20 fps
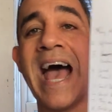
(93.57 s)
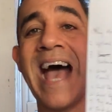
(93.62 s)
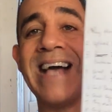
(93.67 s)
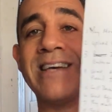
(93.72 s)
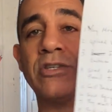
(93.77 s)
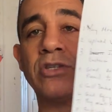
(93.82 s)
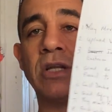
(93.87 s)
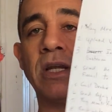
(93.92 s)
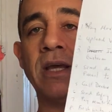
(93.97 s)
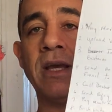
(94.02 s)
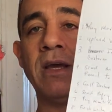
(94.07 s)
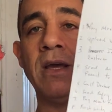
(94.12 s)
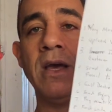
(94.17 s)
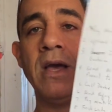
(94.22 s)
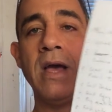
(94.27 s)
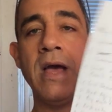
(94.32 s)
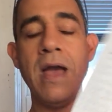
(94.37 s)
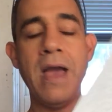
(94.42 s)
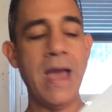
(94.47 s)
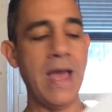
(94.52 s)
Ashley,
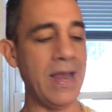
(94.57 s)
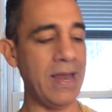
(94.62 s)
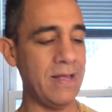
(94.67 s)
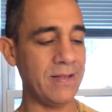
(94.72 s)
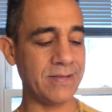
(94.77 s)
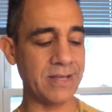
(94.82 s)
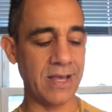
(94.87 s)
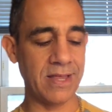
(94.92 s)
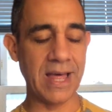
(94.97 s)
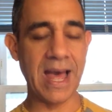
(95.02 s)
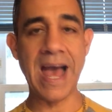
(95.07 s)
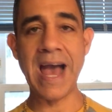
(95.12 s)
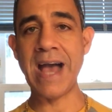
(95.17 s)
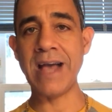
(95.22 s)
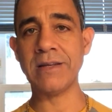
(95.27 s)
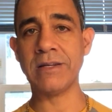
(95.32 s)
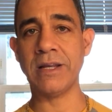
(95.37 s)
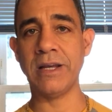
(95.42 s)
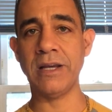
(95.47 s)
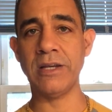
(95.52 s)
and let's say that
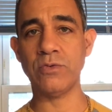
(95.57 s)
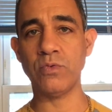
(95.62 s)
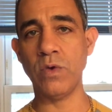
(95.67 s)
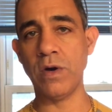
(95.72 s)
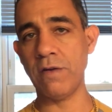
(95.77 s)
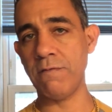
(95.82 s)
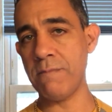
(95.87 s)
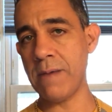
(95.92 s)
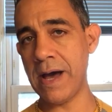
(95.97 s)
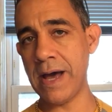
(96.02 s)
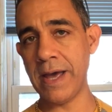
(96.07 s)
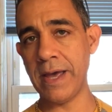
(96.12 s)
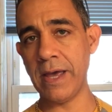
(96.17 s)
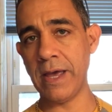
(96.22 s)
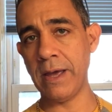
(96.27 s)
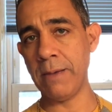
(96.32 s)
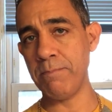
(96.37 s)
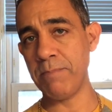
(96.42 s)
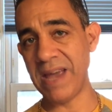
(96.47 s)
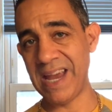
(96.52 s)
Ashley is one of my
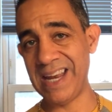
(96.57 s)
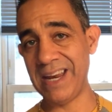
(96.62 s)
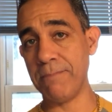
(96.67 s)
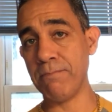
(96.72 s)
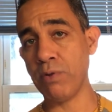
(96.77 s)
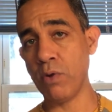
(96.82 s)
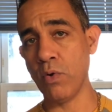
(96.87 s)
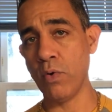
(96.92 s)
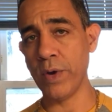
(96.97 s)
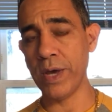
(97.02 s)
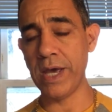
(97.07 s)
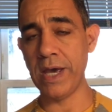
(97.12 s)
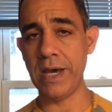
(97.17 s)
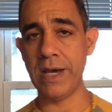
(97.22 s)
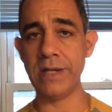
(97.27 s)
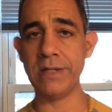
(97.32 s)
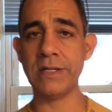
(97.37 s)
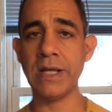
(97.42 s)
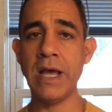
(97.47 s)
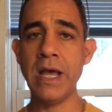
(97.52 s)
main
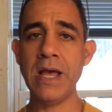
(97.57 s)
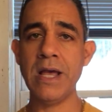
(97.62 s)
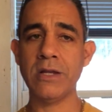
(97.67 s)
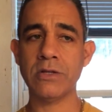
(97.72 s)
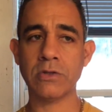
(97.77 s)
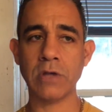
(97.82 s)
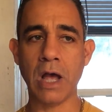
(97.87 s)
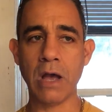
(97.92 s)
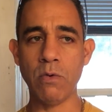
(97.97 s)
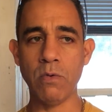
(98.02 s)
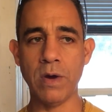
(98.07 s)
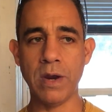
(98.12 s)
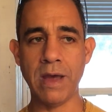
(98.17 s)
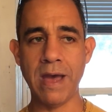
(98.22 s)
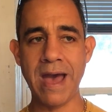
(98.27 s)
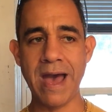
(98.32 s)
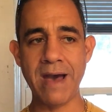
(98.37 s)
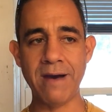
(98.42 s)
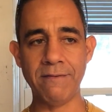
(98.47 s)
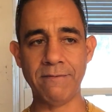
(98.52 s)
employees, so I want
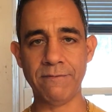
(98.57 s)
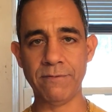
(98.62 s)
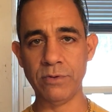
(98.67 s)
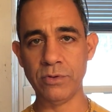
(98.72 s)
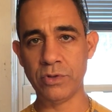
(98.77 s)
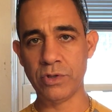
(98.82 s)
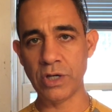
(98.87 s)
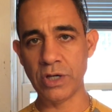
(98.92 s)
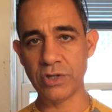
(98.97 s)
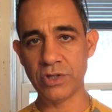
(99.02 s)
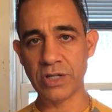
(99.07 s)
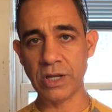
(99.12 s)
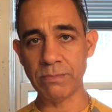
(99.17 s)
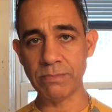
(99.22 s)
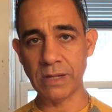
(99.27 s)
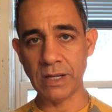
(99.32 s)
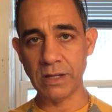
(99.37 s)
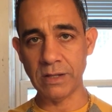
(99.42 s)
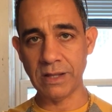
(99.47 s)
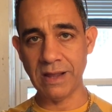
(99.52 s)
to have just
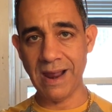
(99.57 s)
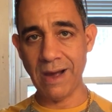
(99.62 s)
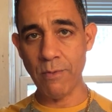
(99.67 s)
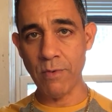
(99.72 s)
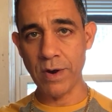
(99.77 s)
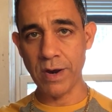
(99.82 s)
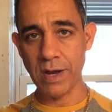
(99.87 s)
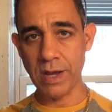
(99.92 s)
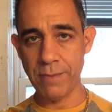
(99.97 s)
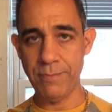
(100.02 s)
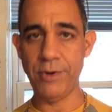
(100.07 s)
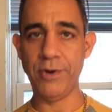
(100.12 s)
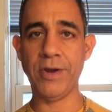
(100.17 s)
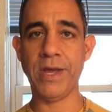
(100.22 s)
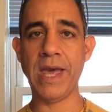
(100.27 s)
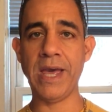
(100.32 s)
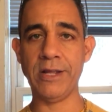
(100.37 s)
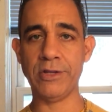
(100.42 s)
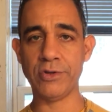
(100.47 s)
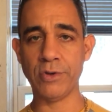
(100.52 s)
something that I want to
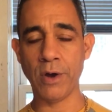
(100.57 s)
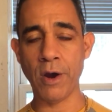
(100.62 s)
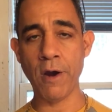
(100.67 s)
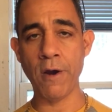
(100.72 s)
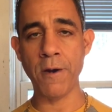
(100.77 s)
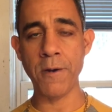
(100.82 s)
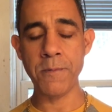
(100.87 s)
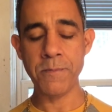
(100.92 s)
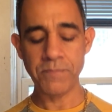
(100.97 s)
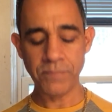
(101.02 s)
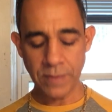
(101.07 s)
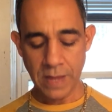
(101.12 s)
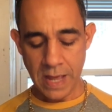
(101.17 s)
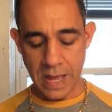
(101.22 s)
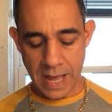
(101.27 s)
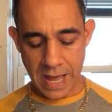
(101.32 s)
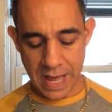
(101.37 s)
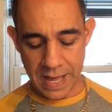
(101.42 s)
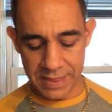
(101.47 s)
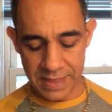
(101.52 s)
communicate to her.
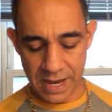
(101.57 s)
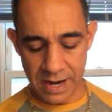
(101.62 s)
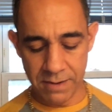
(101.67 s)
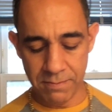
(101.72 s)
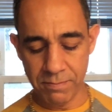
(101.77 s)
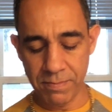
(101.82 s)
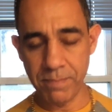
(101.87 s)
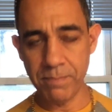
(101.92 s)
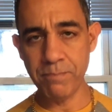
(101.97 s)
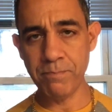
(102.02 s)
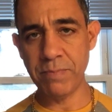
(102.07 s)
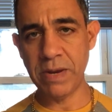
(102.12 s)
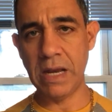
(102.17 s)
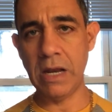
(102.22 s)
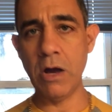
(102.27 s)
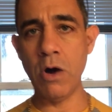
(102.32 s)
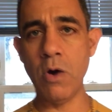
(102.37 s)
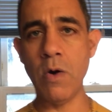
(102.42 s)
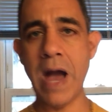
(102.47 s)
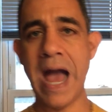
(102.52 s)
And then
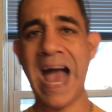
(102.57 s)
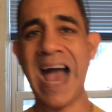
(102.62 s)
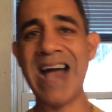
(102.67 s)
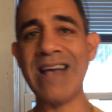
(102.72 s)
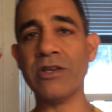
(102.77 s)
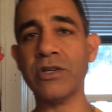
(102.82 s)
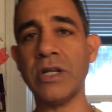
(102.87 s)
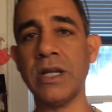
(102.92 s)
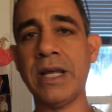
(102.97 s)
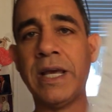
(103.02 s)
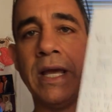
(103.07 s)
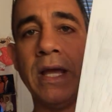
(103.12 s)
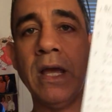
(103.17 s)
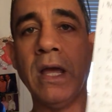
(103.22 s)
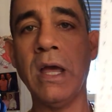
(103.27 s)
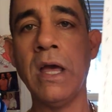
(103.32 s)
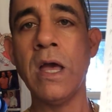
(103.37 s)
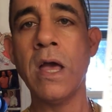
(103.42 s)
below Ashley